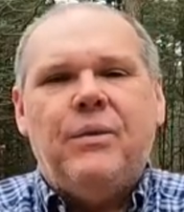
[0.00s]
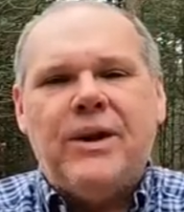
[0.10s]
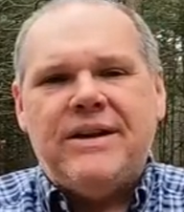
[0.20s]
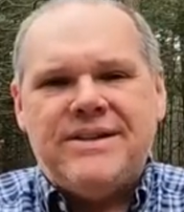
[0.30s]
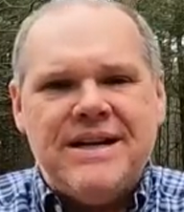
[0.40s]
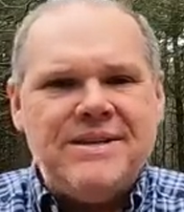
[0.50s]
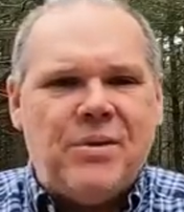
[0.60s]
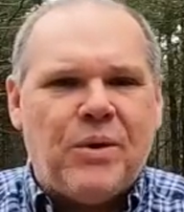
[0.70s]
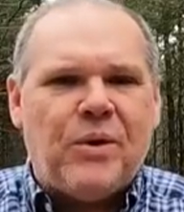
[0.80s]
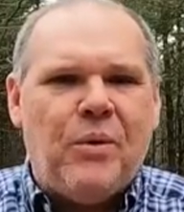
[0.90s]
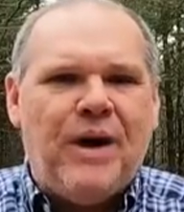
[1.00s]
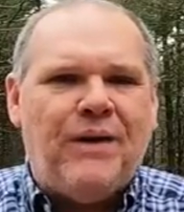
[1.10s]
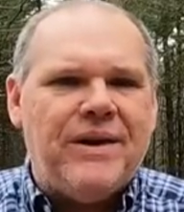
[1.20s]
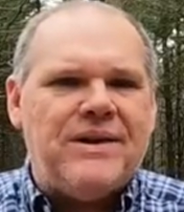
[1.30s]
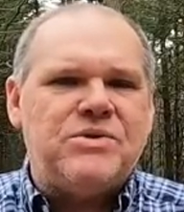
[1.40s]
when it doesn't work
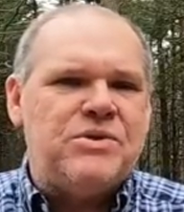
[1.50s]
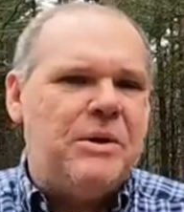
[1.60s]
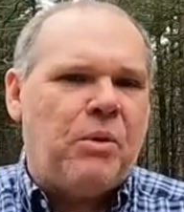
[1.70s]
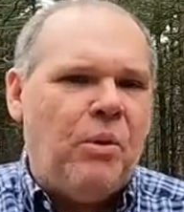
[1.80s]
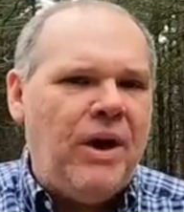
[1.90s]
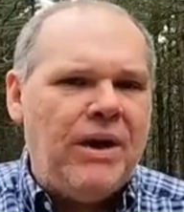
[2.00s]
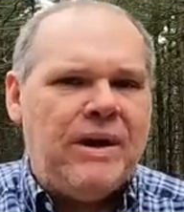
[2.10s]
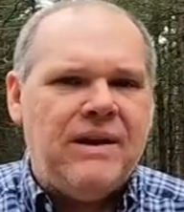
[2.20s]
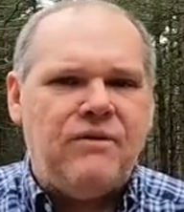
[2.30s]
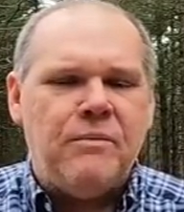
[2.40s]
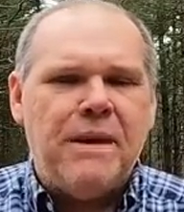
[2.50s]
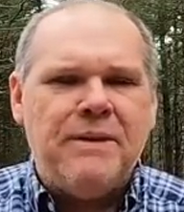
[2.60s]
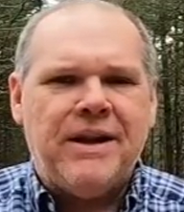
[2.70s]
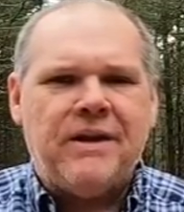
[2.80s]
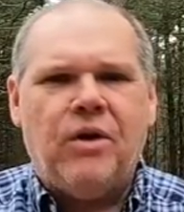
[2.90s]
well is number one, if you're
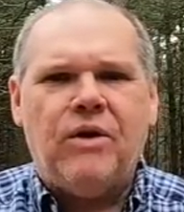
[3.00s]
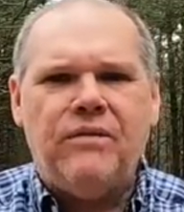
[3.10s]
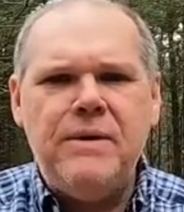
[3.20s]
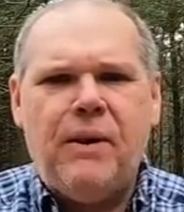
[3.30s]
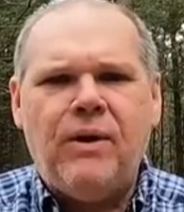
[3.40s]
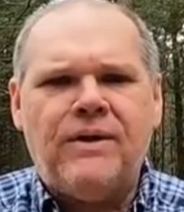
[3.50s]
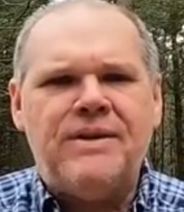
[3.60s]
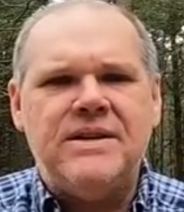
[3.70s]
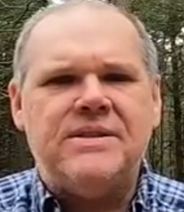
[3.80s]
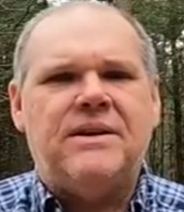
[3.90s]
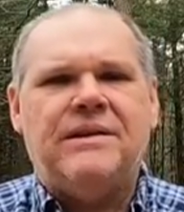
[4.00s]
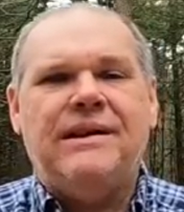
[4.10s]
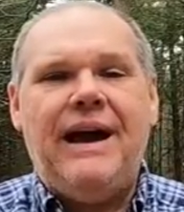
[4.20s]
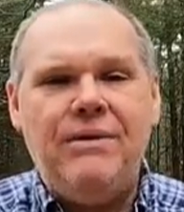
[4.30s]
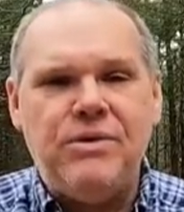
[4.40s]
maybe at an RV park that doesn't
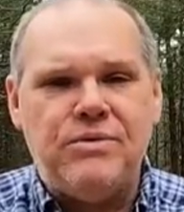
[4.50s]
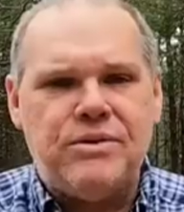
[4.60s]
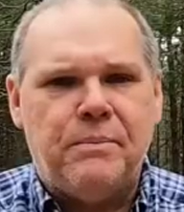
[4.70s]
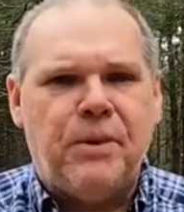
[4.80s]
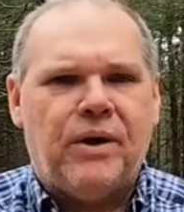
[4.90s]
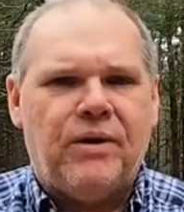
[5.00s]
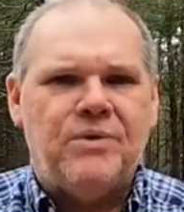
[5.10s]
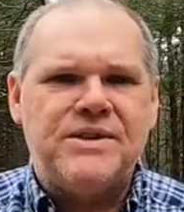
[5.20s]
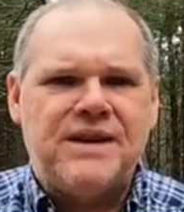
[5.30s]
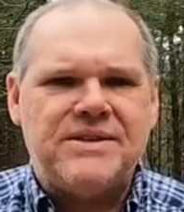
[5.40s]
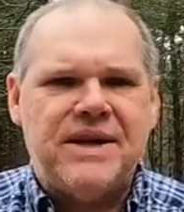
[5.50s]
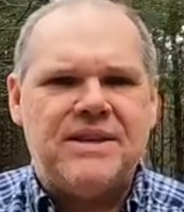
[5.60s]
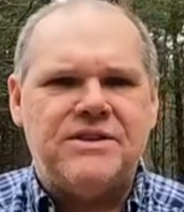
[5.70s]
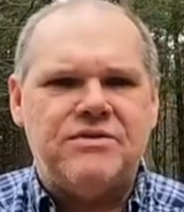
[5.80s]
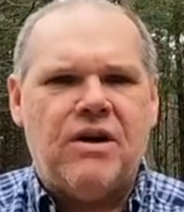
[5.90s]
allow you to put clothes
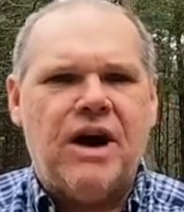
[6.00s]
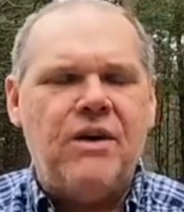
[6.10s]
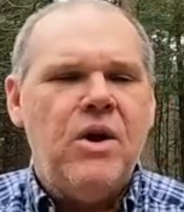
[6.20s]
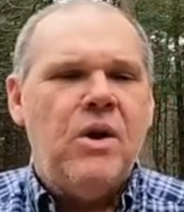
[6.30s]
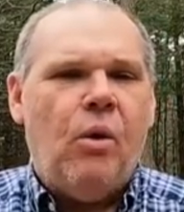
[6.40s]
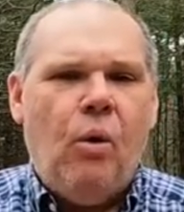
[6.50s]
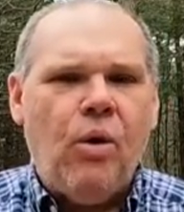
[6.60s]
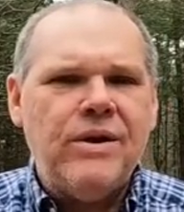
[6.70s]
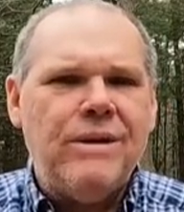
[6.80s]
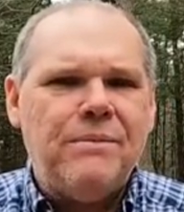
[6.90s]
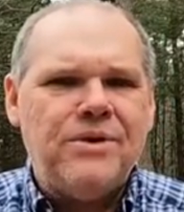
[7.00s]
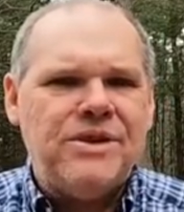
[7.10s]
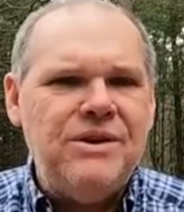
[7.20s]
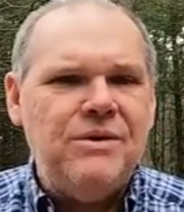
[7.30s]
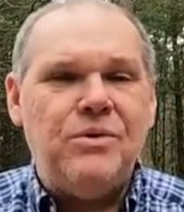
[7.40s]
outside to dry, or number
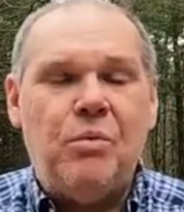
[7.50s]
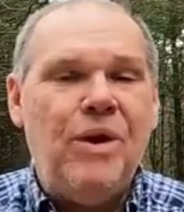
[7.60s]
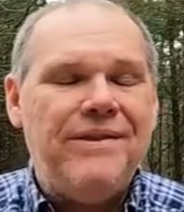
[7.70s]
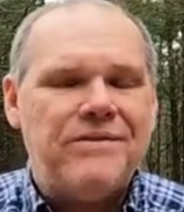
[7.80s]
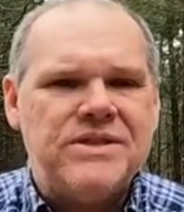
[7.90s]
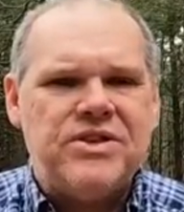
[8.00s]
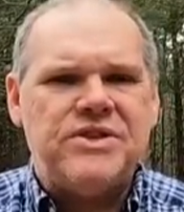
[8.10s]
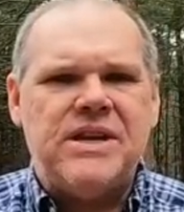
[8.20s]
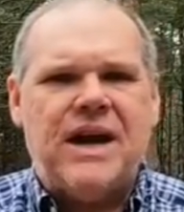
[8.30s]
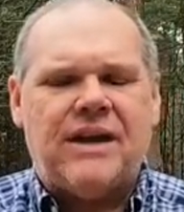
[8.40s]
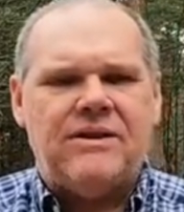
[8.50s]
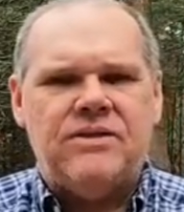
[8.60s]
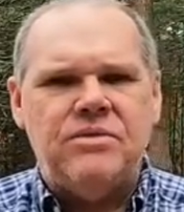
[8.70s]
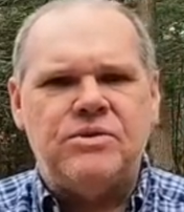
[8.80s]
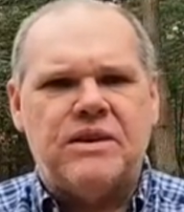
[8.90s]
two, the weather's just not
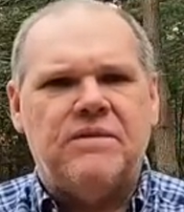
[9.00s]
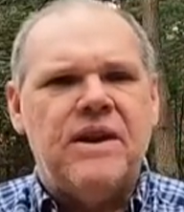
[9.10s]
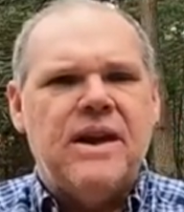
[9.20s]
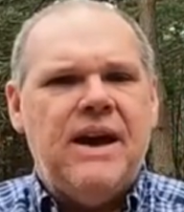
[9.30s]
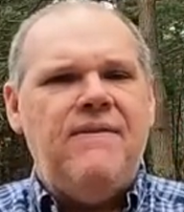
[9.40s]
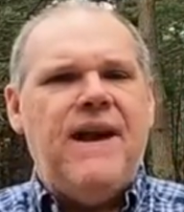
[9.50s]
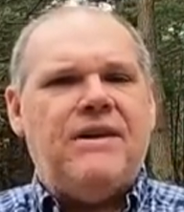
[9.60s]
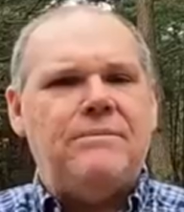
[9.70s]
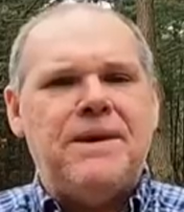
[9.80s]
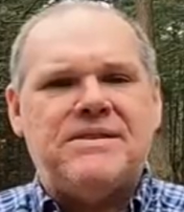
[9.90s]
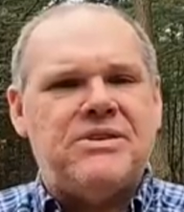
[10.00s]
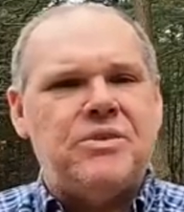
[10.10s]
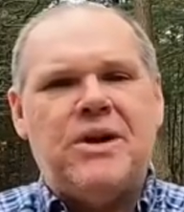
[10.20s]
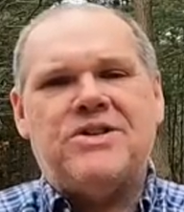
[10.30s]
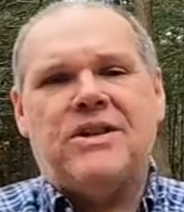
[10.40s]
conducive. And that could be a
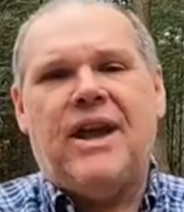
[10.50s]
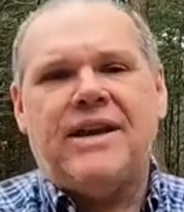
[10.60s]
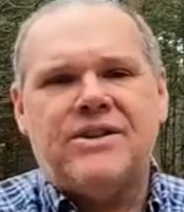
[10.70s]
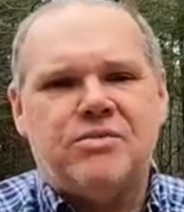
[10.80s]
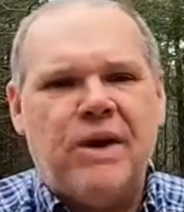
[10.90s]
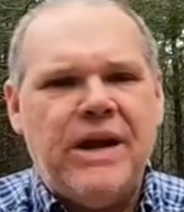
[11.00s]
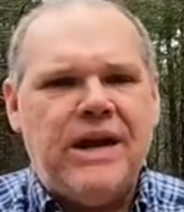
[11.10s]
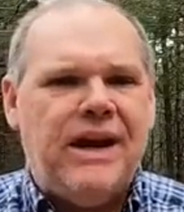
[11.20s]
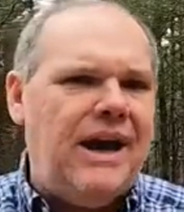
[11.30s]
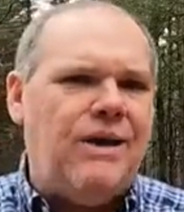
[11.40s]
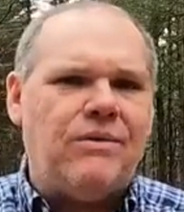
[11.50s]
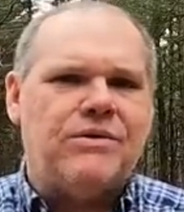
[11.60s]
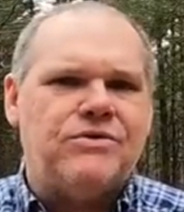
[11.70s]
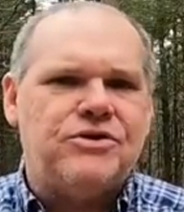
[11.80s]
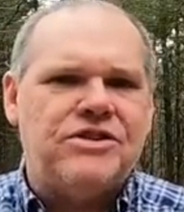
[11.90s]
situation like it's raining out or
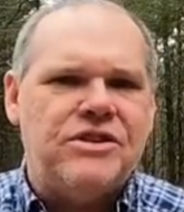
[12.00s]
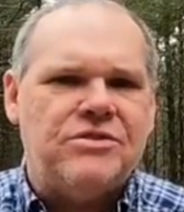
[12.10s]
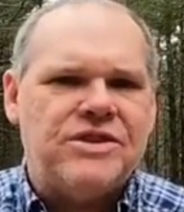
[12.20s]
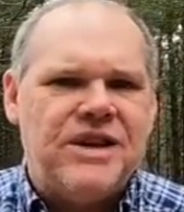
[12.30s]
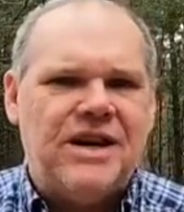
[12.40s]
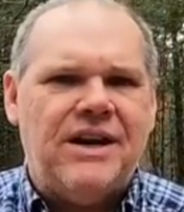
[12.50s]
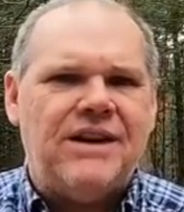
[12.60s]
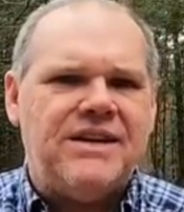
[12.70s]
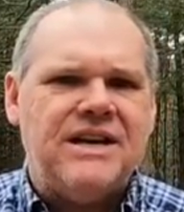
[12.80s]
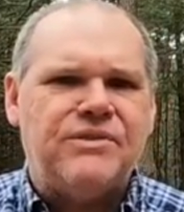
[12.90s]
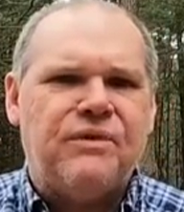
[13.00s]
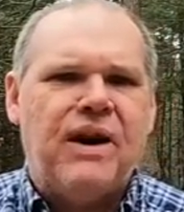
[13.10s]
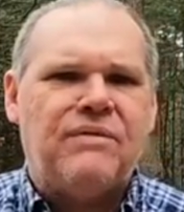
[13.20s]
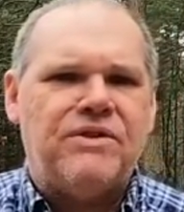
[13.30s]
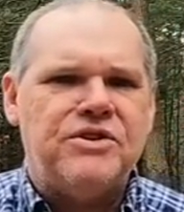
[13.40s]
there's just no sun and it takes
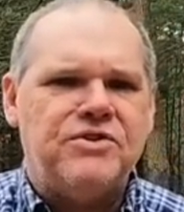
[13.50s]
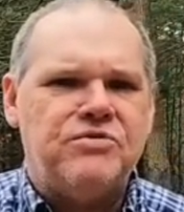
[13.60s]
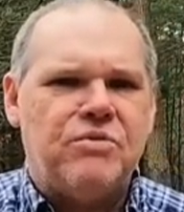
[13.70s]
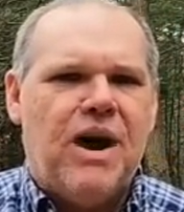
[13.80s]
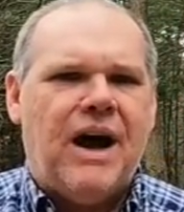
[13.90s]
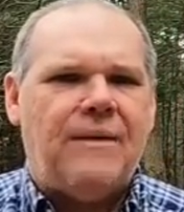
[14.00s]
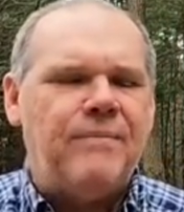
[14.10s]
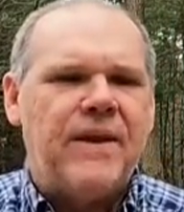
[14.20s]
forever to dry.